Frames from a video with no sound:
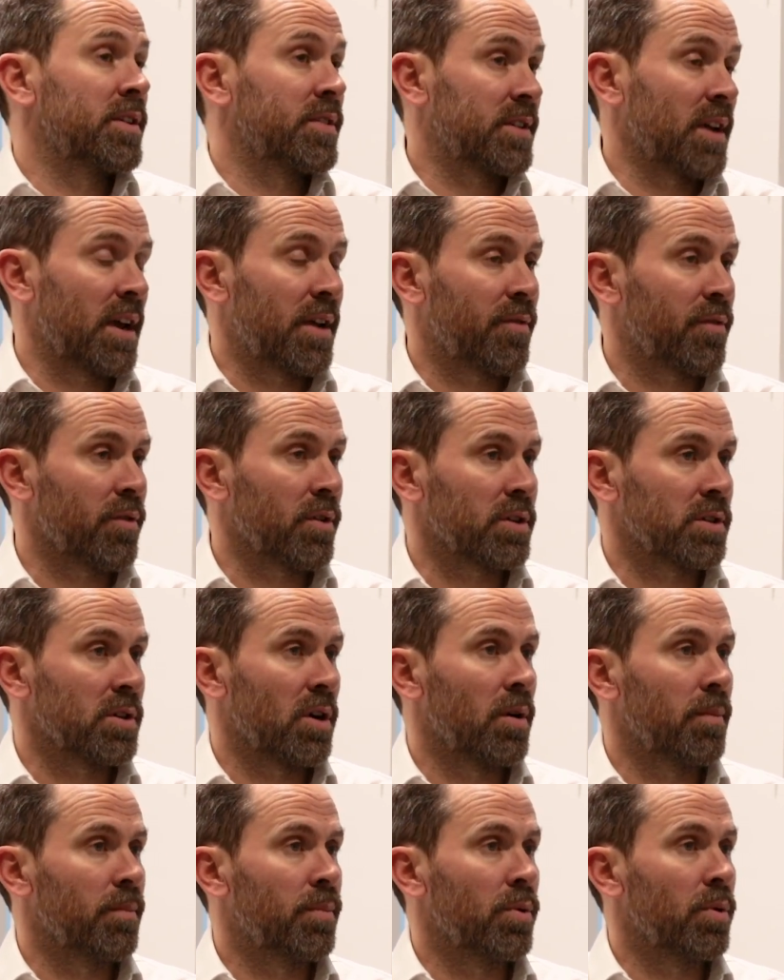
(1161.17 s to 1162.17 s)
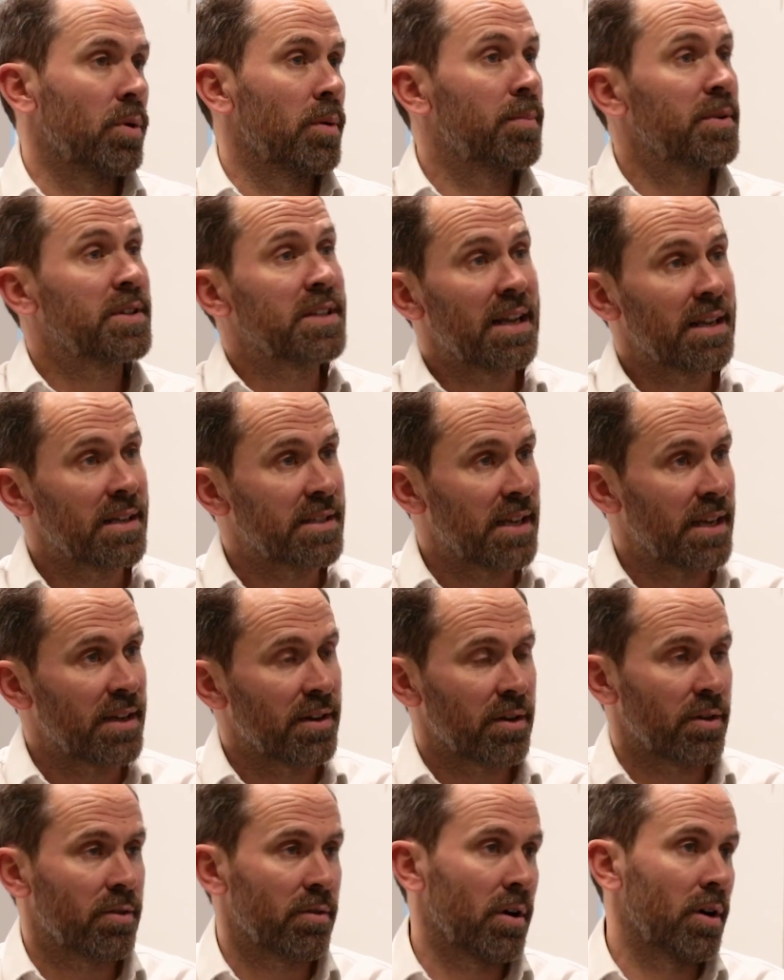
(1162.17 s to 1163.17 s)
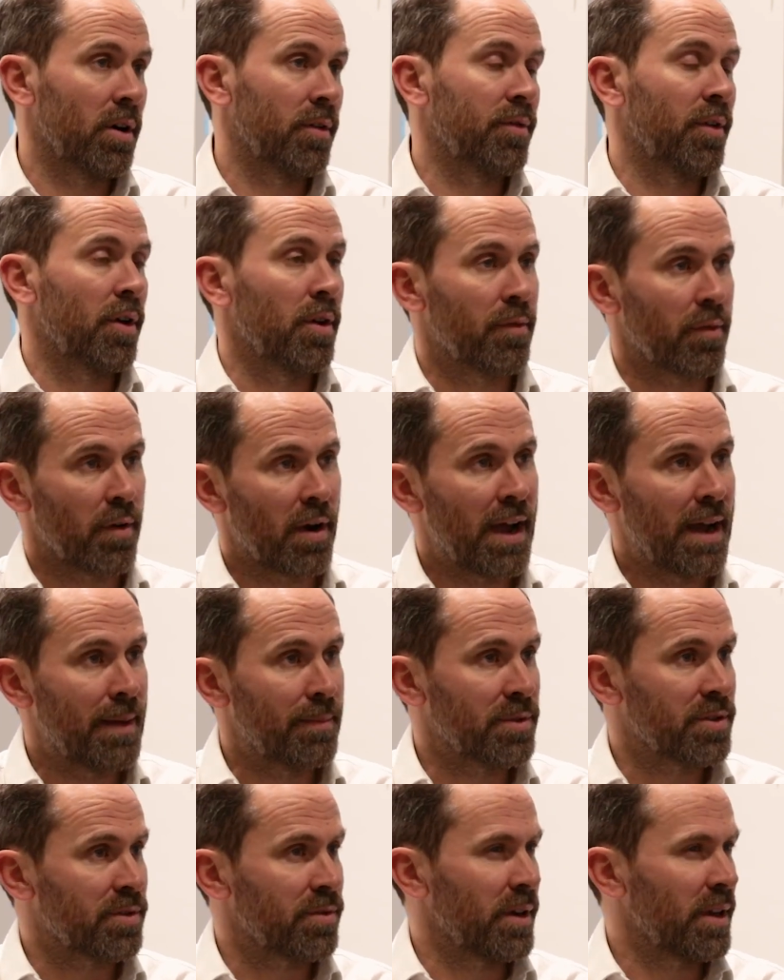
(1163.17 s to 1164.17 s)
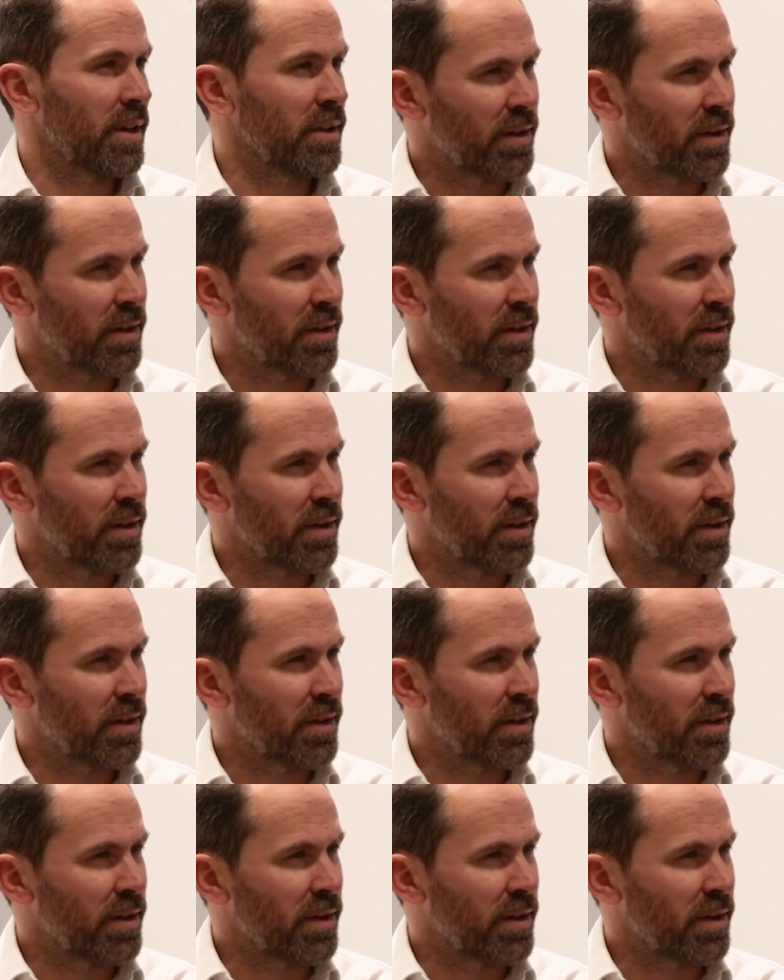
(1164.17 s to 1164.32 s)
say, for example, a patella tendon graft over a hamstring.